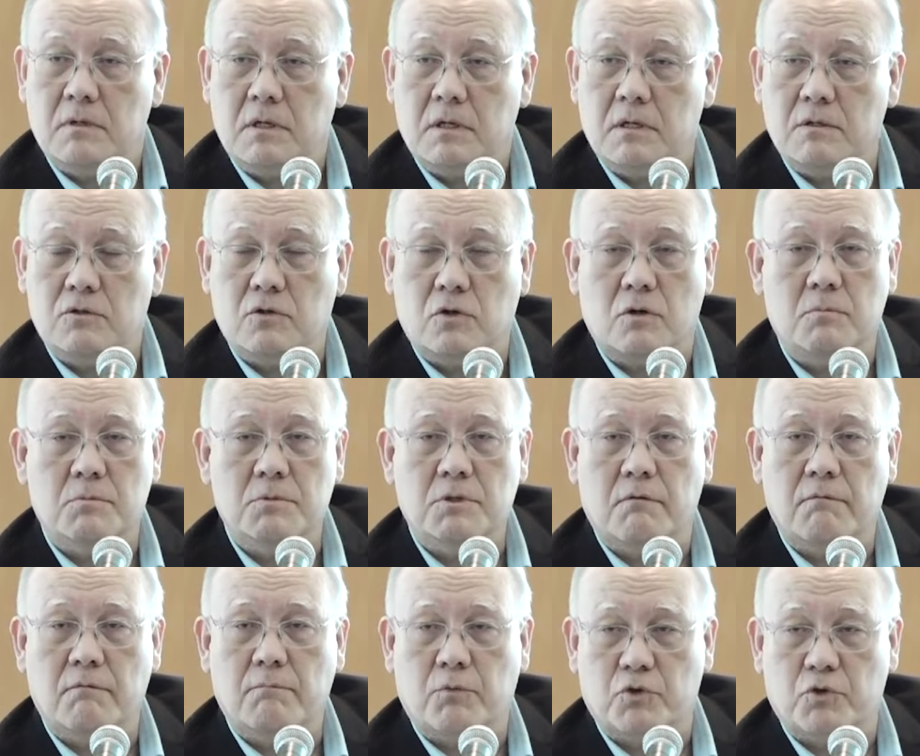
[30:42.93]
in terms
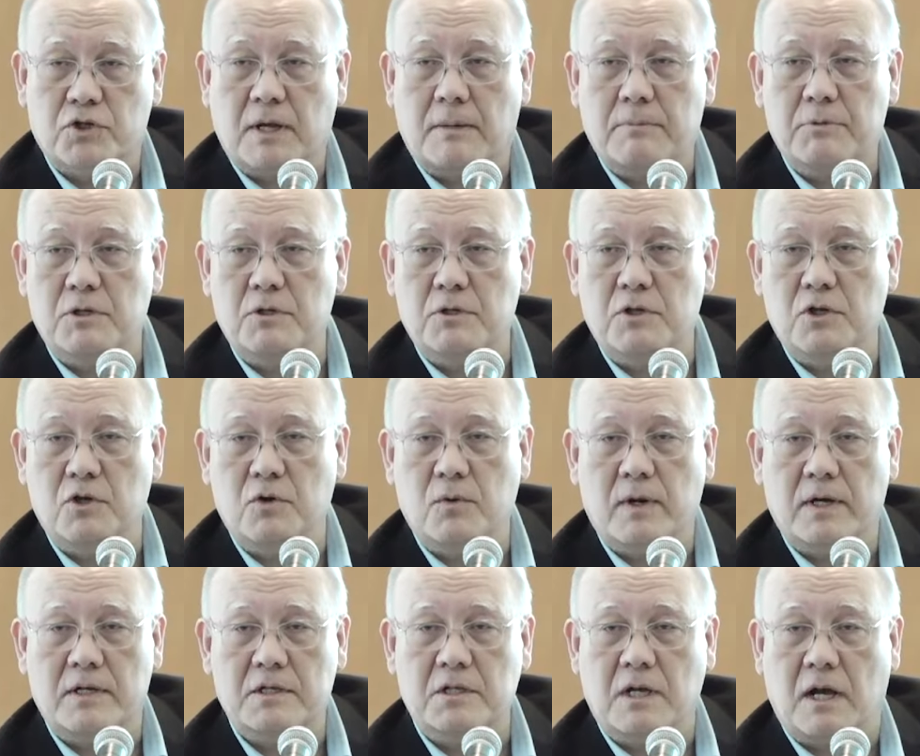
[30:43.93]
of perceptions in the
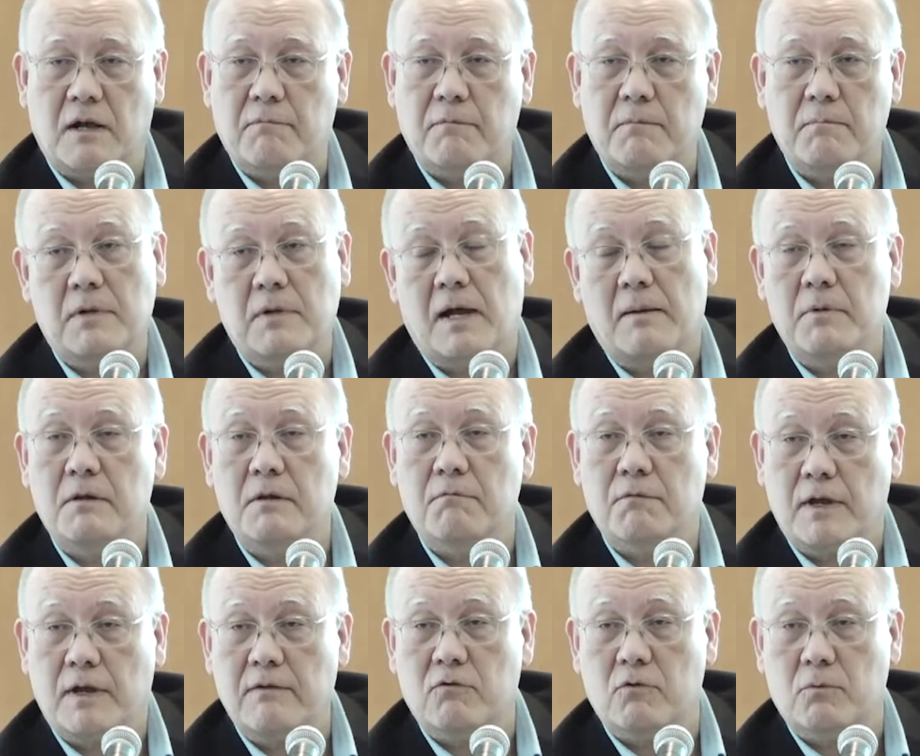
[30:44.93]
U.S. not not being
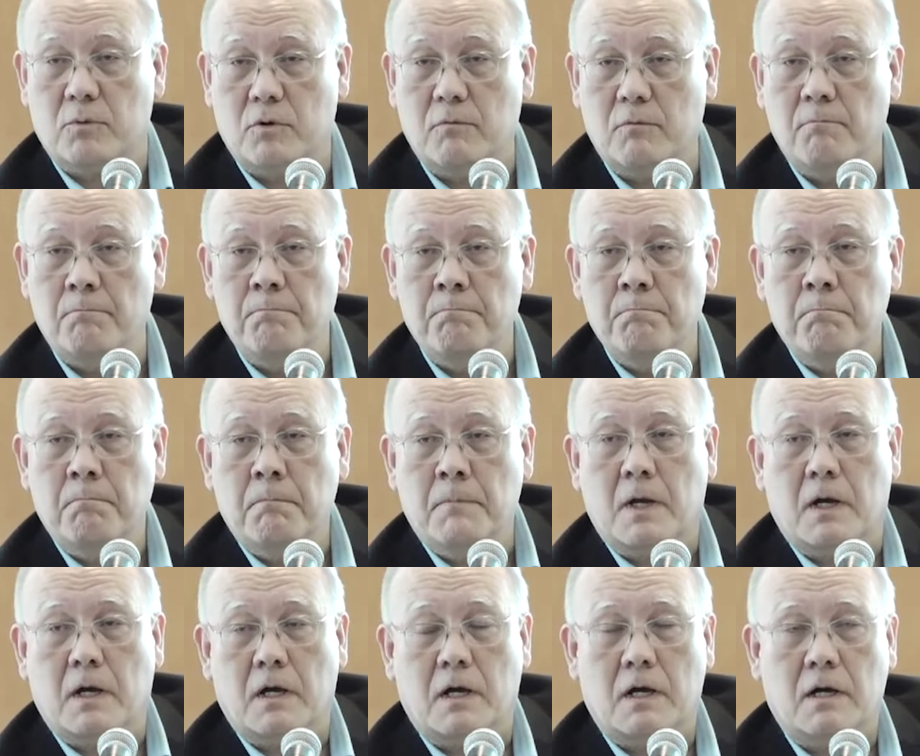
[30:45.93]
favorable.
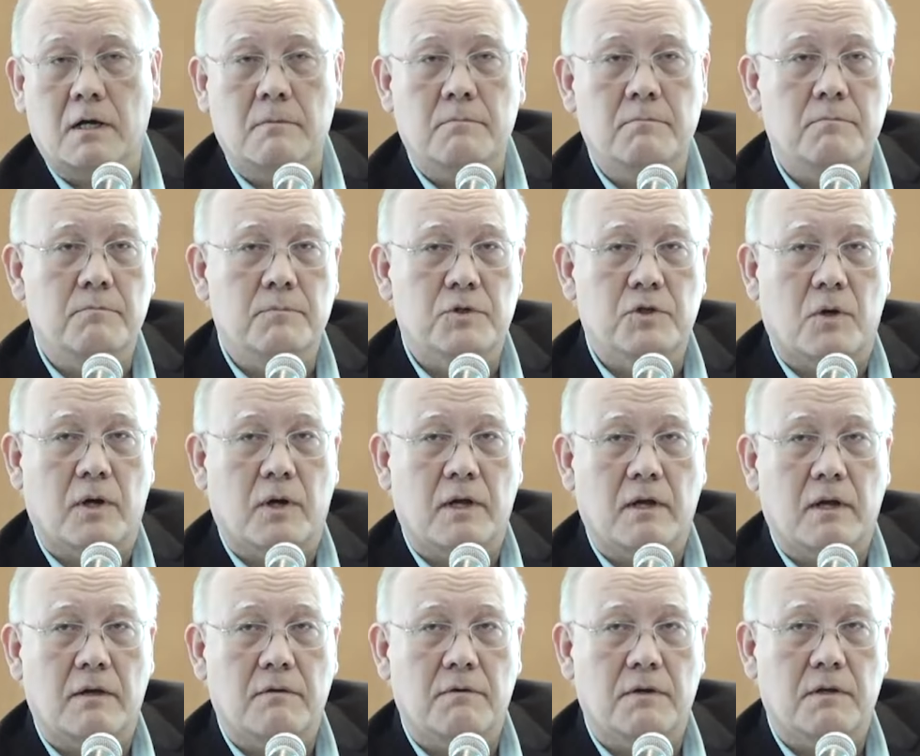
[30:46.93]
Um, so
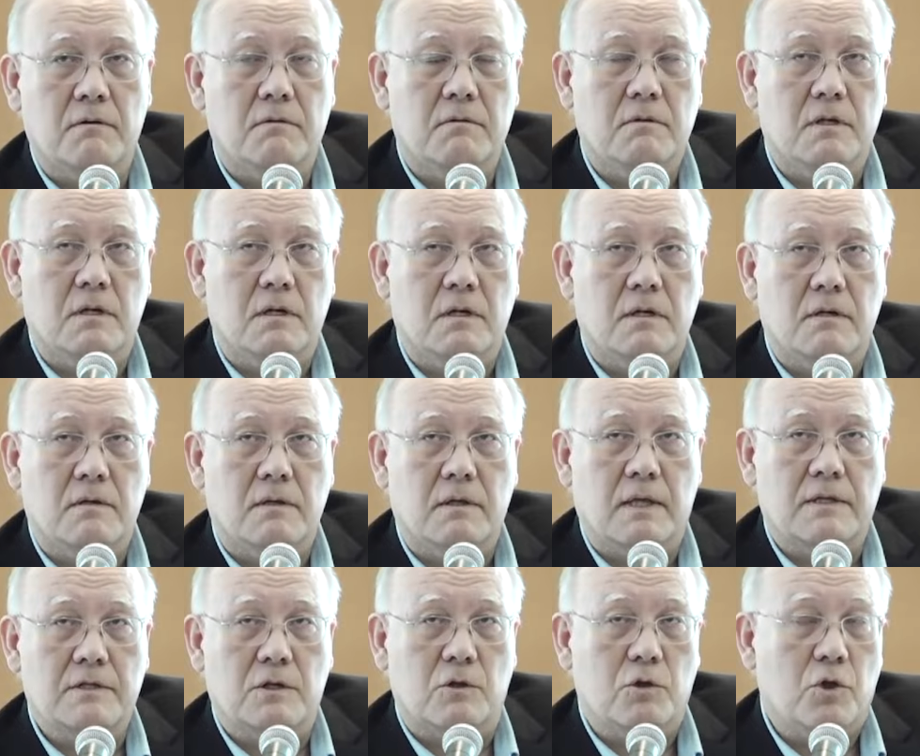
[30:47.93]
I, I think uh,
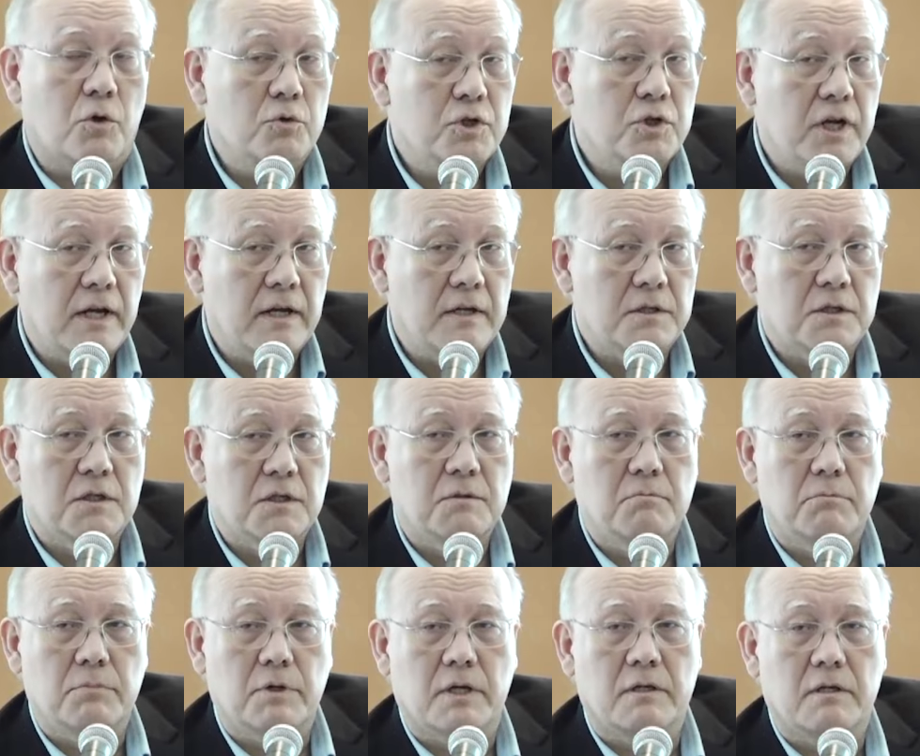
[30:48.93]
that's a low chance,
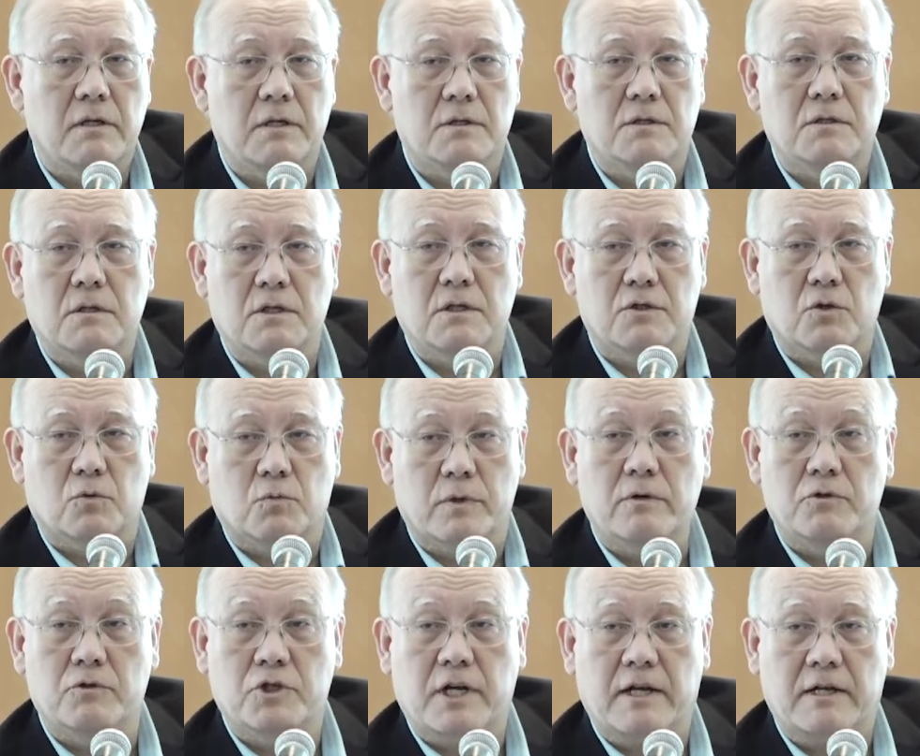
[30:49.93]
but it's it's a
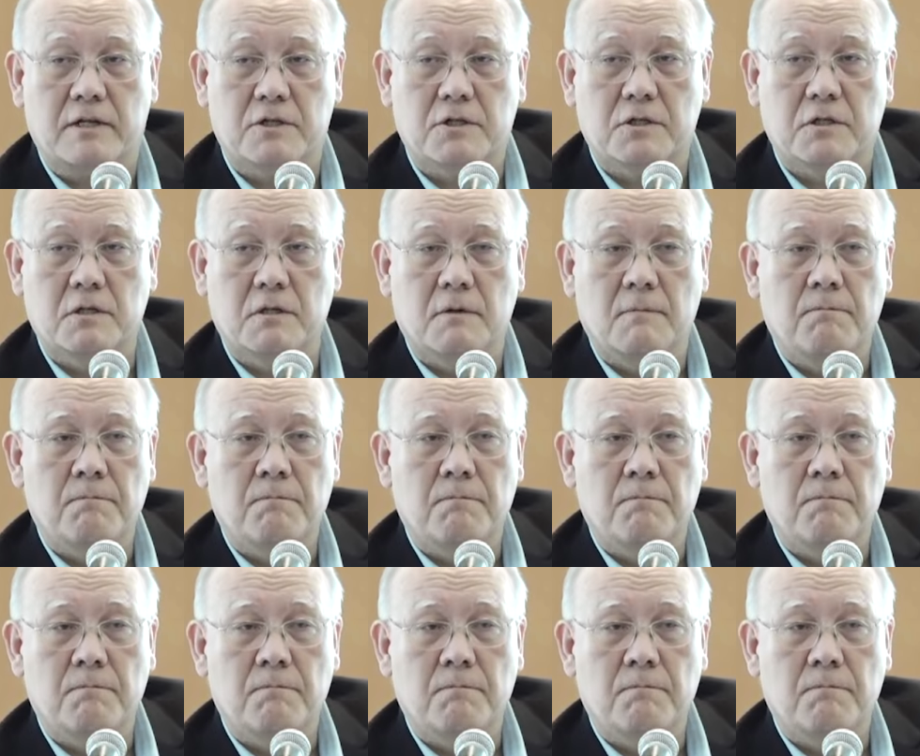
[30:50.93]
real chance.